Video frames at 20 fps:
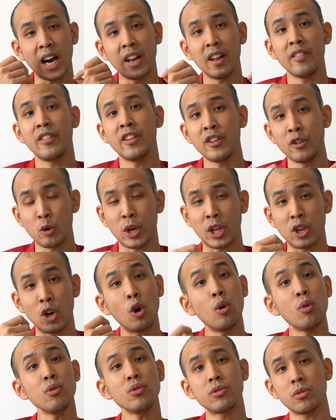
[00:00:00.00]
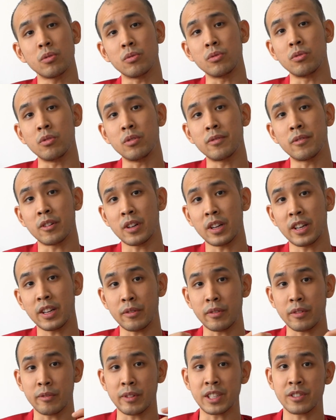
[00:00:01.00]
other thing you can also do for
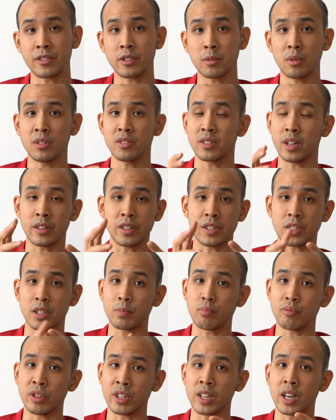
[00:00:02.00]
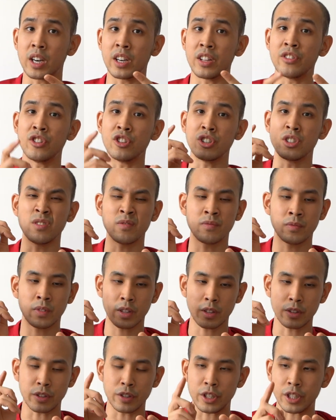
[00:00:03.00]
vegetables like the spring onion,
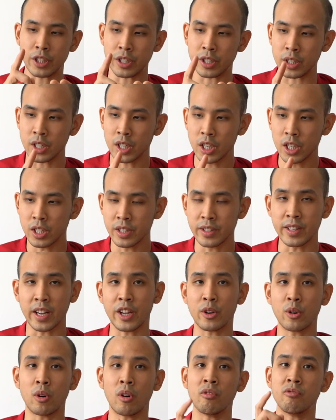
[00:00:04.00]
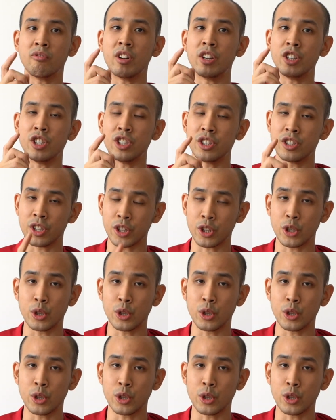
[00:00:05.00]
the daikon radish, the